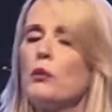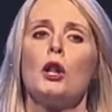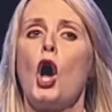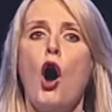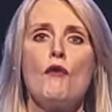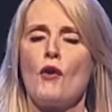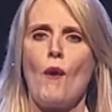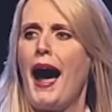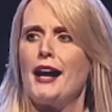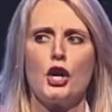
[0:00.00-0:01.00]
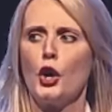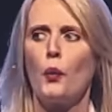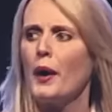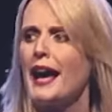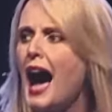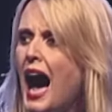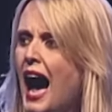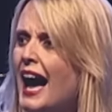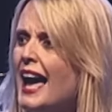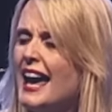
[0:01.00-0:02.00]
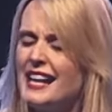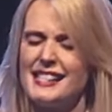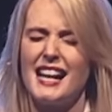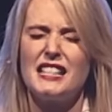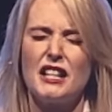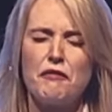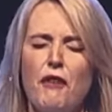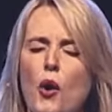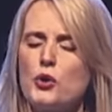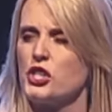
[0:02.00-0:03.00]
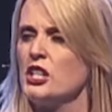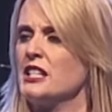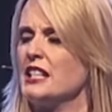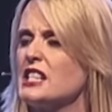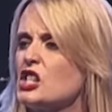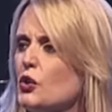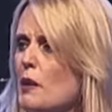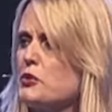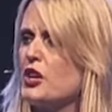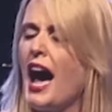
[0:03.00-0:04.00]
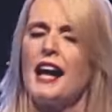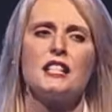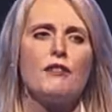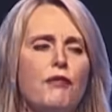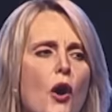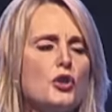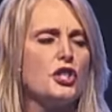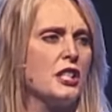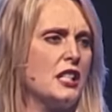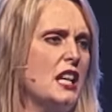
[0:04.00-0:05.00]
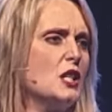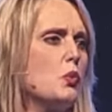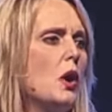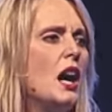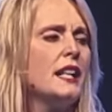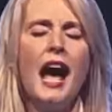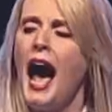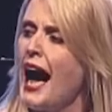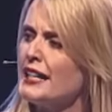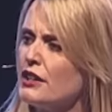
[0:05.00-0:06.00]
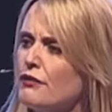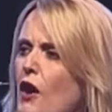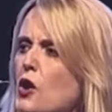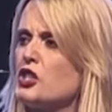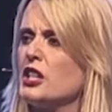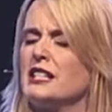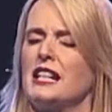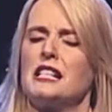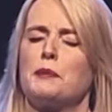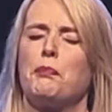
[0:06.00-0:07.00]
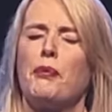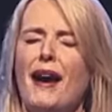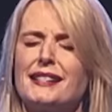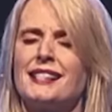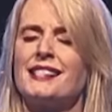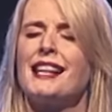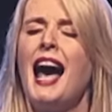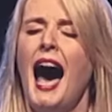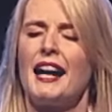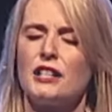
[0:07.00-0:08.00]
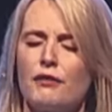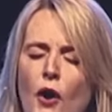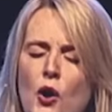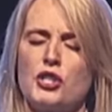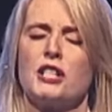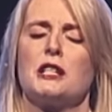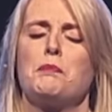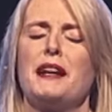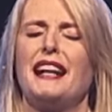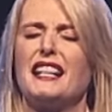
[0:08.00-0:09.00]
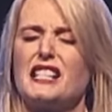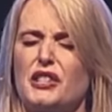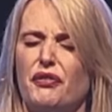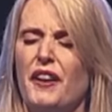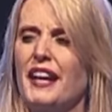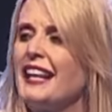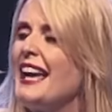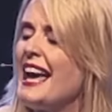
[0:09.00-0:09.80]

that will override who we are. It's our devotion to the scripture, our devotion to His word, our devotion to His presence, our devotion to being at His feet.